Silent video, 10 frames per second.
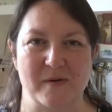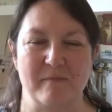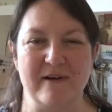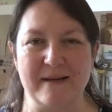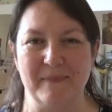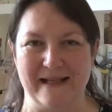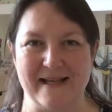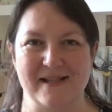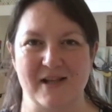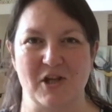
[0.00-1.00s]
So I'm really
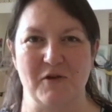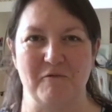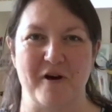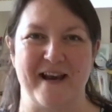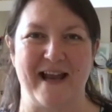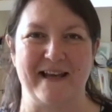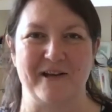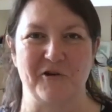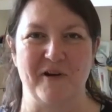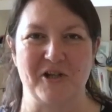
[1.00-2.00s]
pleased that you've won, Ali.
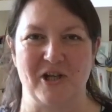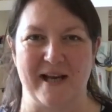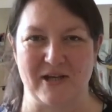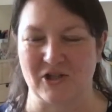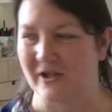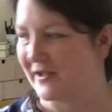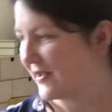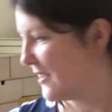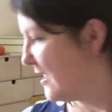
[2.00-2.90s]
Congratulations.